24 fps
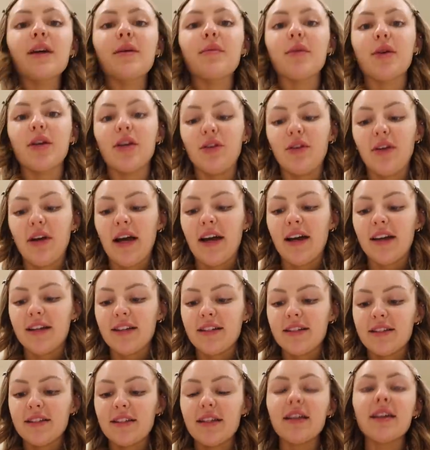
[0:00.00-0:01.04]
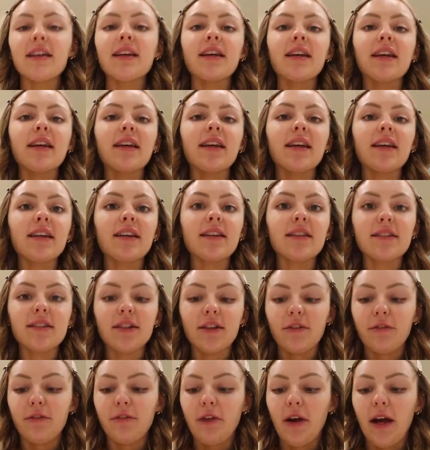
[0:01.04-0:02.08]
morning, you guys. It is
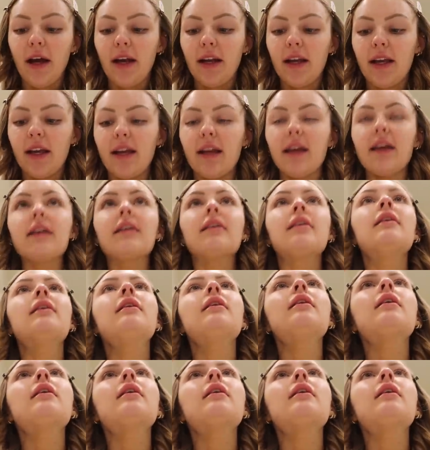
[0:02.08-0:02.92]
Friday.